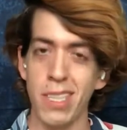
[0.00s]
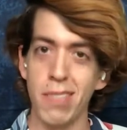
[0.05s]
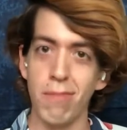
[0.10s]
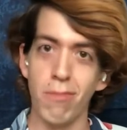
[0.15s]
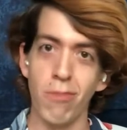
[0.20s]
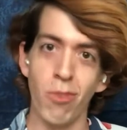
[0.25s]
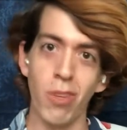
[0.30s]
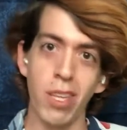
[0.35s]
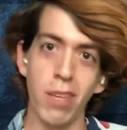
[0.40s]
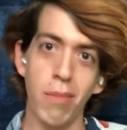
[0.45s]

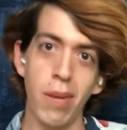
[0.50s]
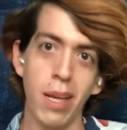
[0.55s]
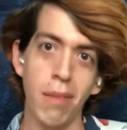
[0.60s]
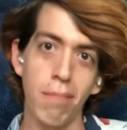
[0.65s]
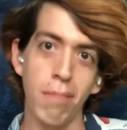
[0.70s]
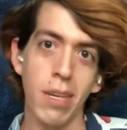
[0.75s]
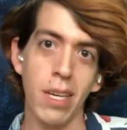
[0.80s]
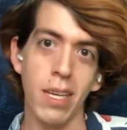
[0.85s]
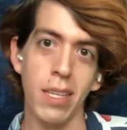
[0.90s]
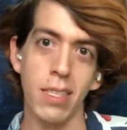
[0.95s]
really might
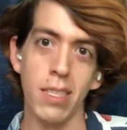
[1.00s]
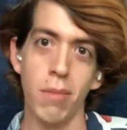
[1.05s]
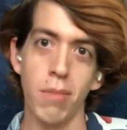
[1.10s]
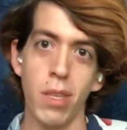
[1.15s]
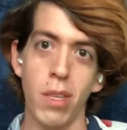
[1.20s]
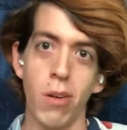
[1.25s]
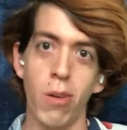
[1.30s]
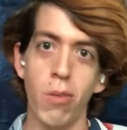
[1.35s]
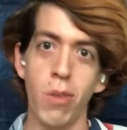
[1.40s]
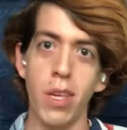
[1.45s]
be some of the
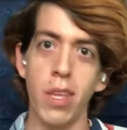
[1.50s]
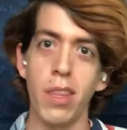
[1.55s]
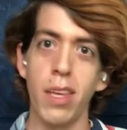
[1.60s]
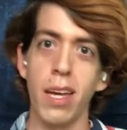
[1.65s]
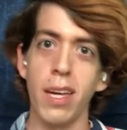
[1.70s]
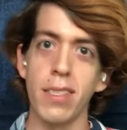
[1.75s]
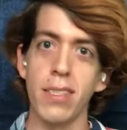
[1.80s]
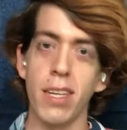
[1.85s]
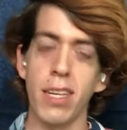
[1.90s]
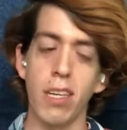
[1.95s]
only
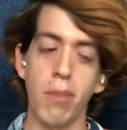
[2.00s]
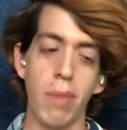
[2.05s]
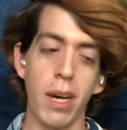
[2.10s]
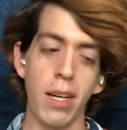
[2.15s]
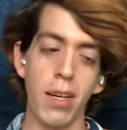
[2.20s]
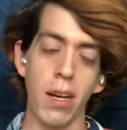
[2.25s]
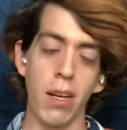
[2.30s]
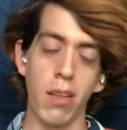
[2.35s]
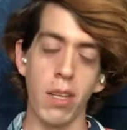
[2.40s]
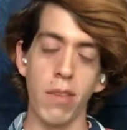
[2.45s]
things. Like, you might
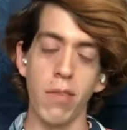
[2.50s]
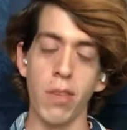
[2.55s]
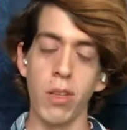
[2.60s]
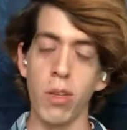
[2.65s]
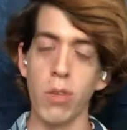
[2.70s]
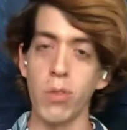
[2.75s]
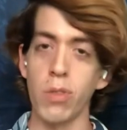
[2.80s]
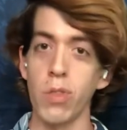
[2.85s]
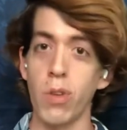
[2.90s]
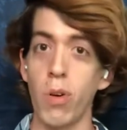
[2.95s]
not even
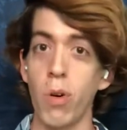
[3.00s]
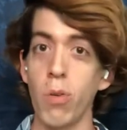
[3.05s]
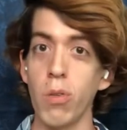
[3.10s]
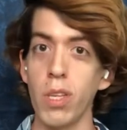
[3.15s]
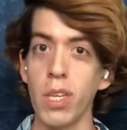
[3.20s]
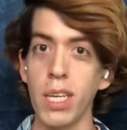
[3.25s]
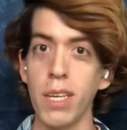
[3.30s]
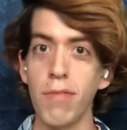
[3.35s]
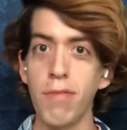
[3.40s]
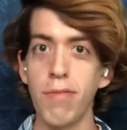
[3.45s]
lose the whole
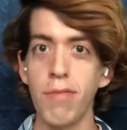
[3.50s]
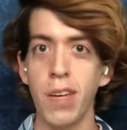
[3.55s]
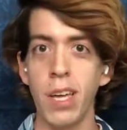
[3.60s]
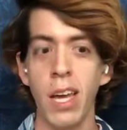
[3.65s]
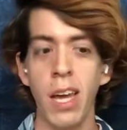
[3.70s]
leaf.